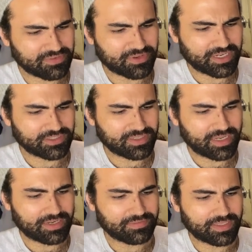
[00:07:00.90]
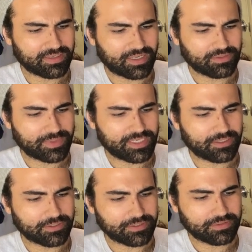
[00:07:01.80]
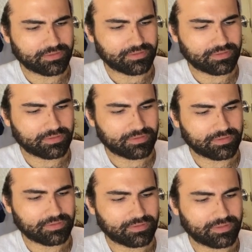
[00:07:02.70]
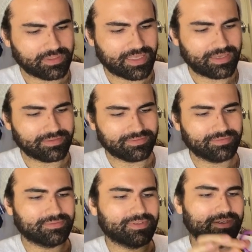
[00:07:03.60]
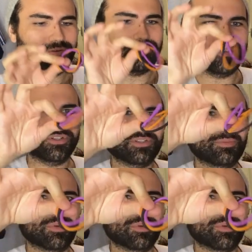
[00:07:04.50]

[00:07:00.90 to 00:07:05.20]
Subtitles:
They're actually kind of like Halloween colored. Look at that. That orange,